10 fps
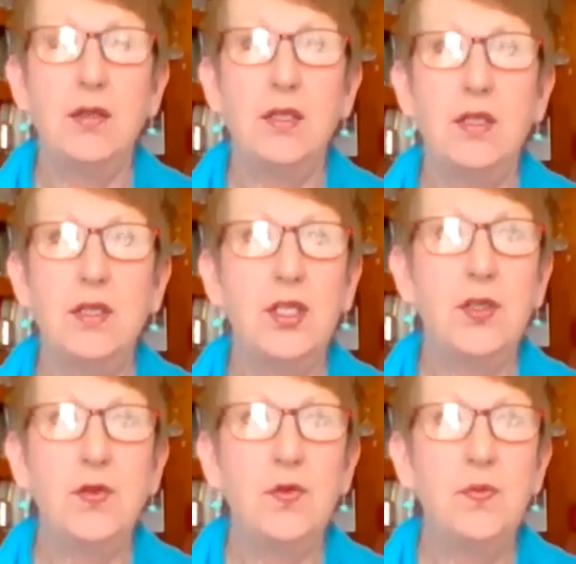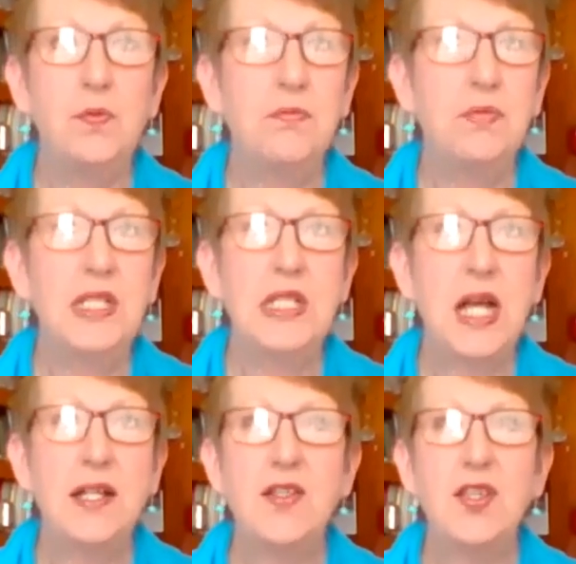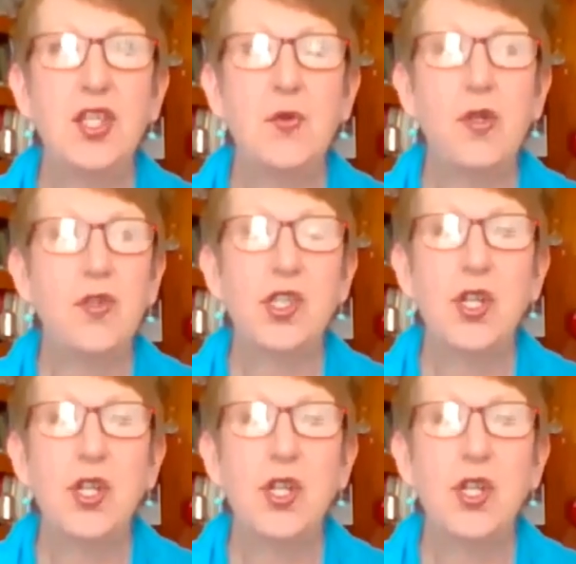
you decided that you want to